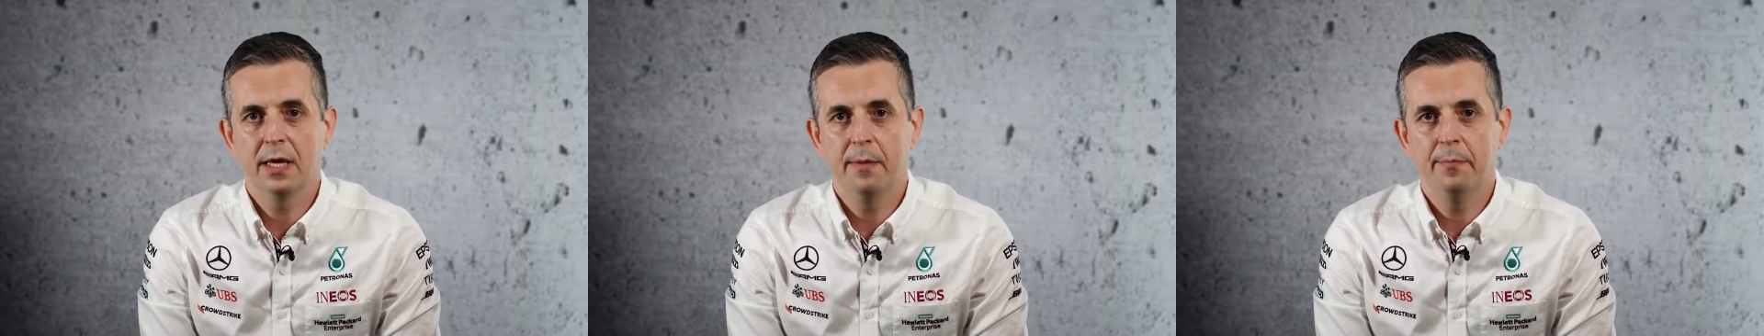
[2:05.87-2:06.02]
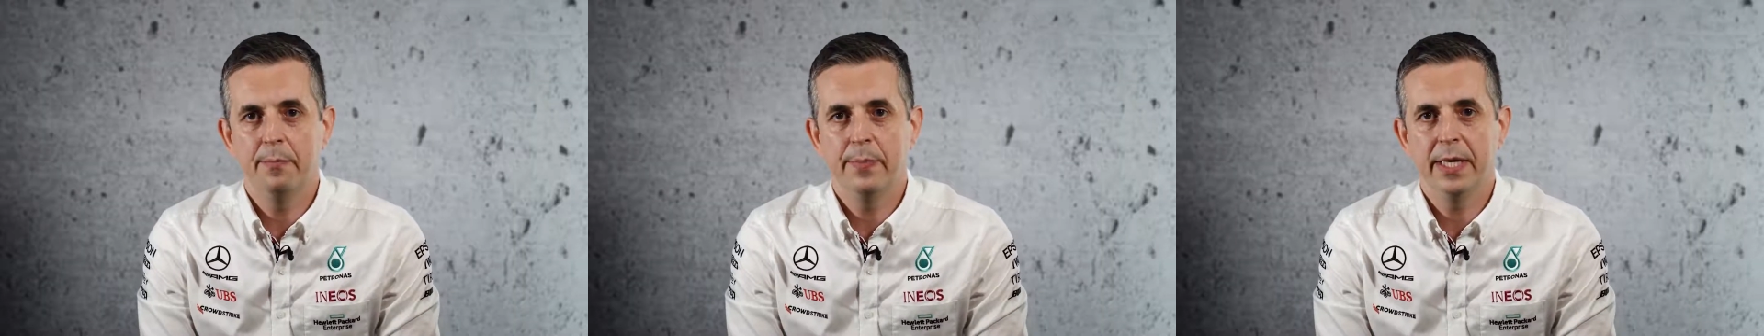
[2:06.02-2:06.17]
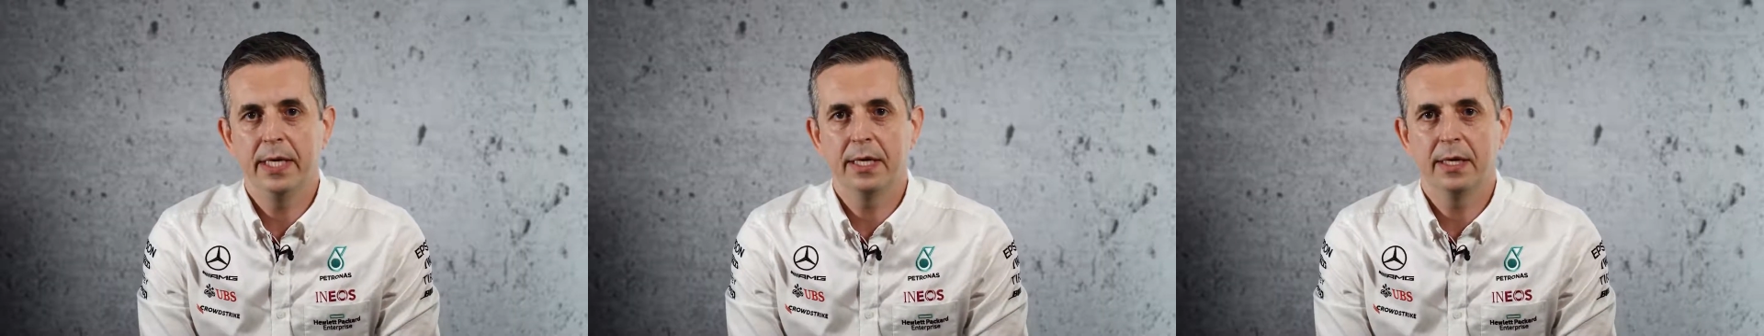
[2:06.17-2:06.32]
a
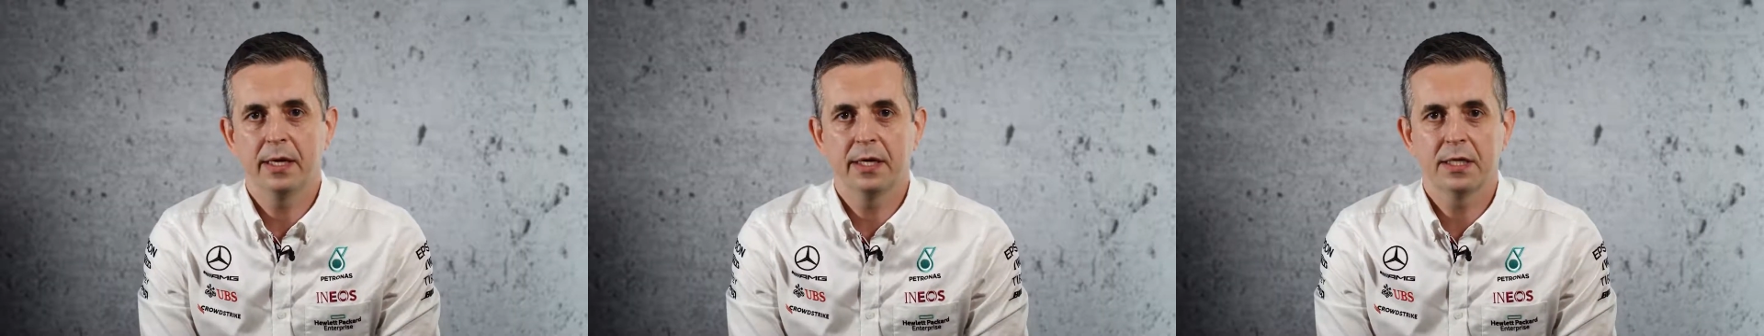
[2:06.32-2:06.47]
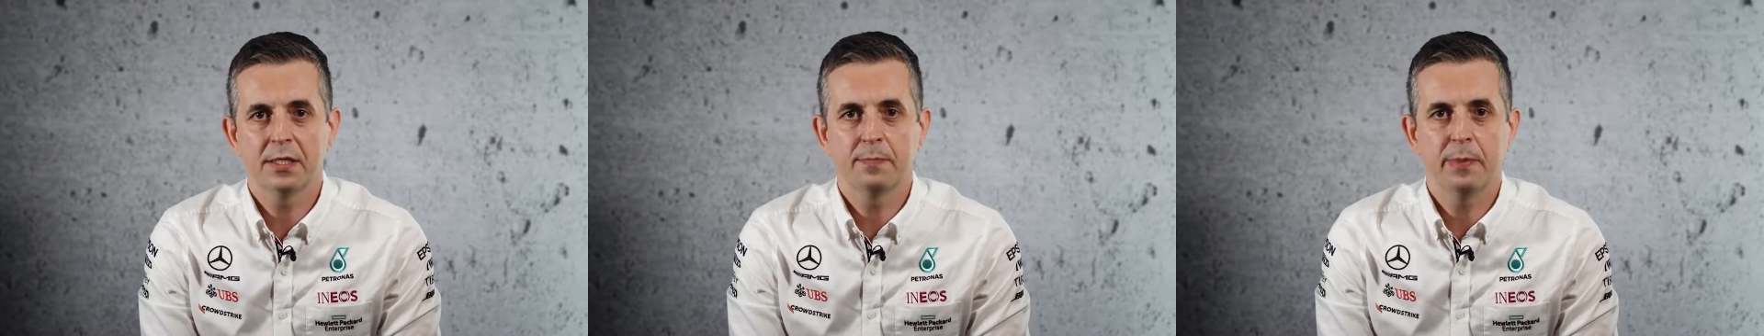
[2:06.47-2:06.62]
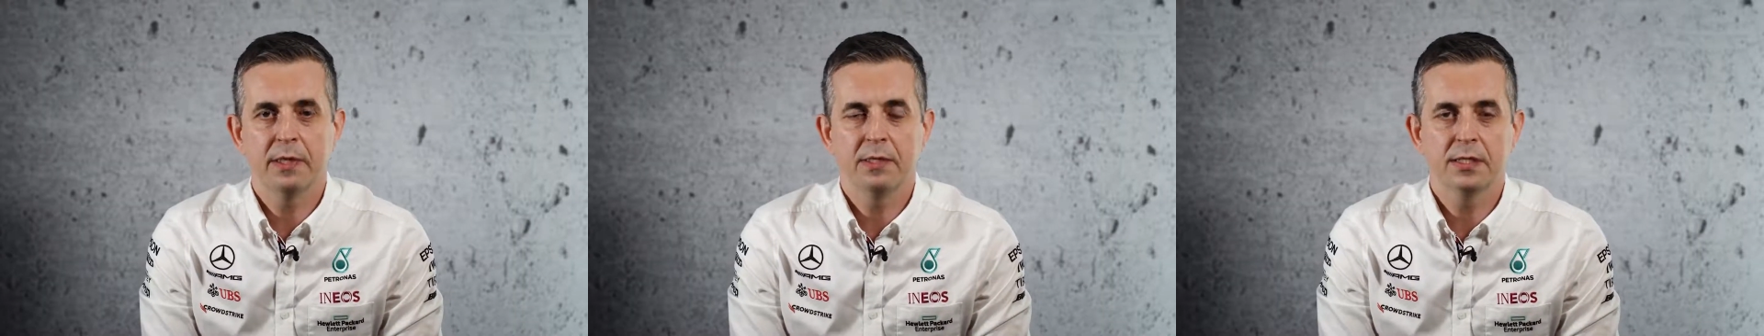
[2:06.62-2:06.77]
big,
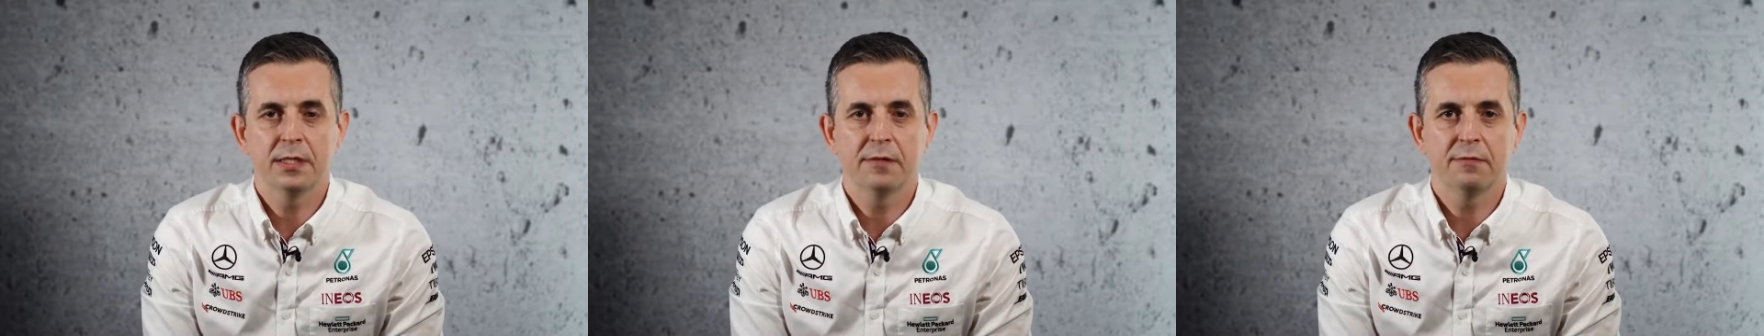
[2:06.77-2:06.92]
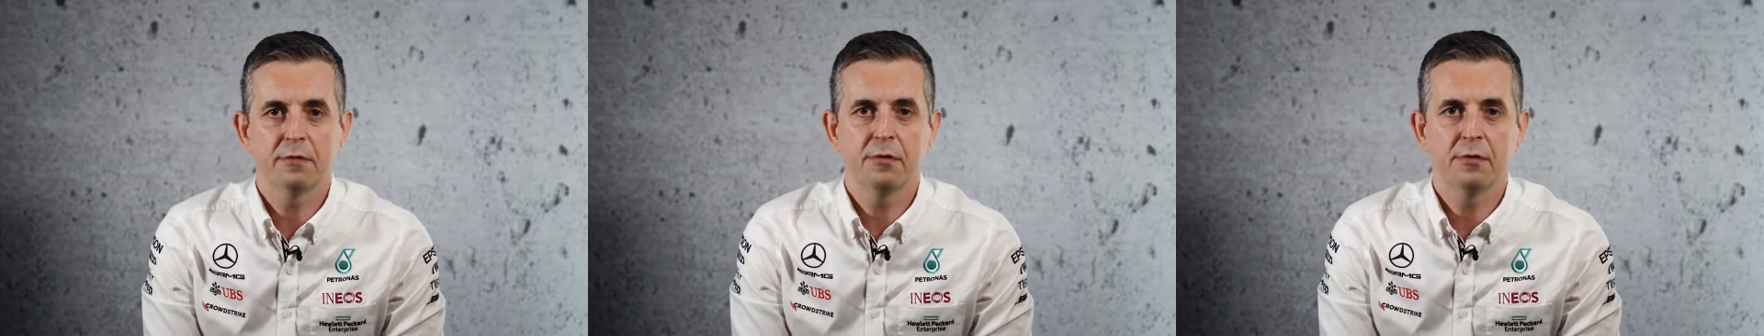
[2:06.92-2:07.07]
expensive